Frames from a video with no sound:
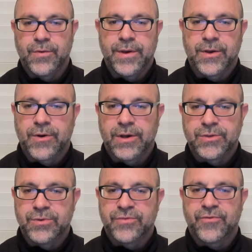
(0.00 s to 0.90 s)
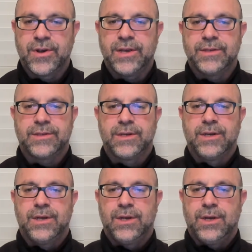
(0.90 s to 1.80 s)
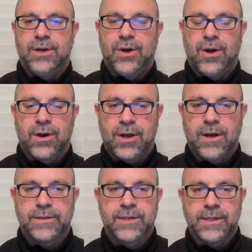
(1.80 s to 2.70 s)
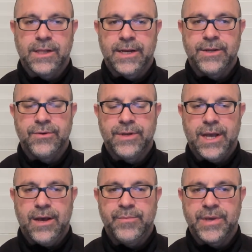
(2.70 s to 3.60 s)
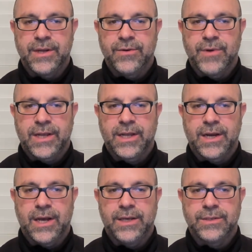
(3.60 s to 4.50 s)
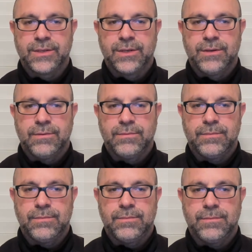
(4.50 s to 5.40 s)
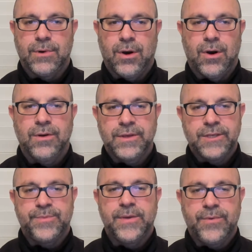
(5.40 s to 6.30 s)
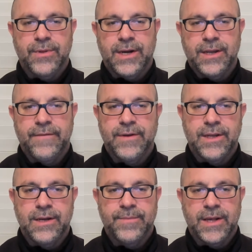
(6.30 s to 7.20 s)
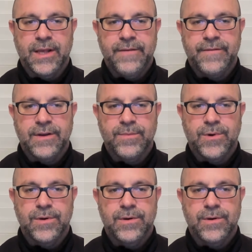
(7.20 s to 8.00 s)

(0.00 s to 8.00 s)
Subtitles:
way the question was phrased, are constantly letting you down, begin to recognize, are these people that I even need in my life anymore?